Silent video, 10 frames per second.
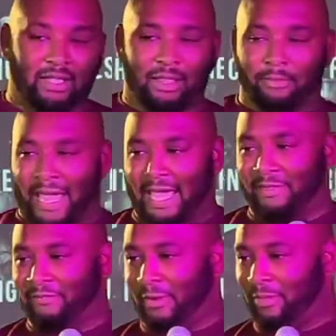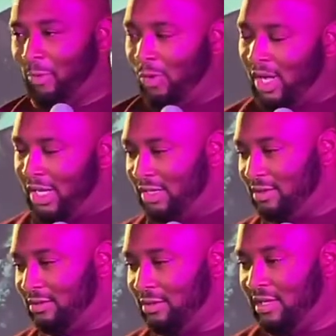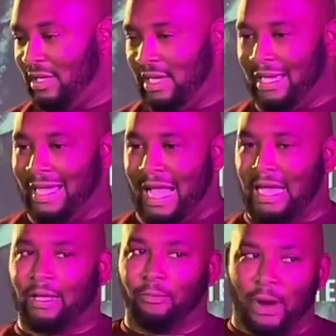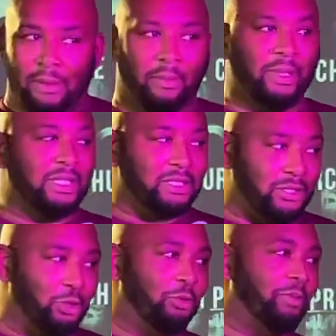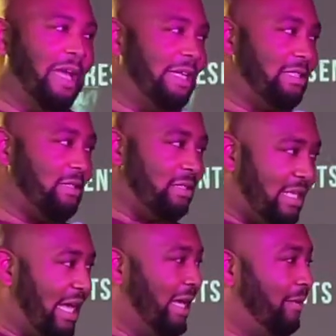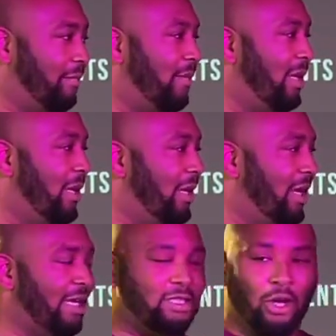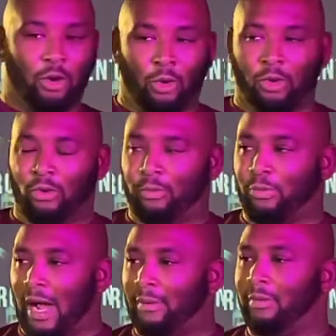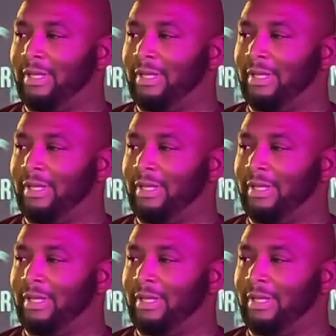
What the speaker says: the math from the one, I can probably assume that it's the same. It's a whole probably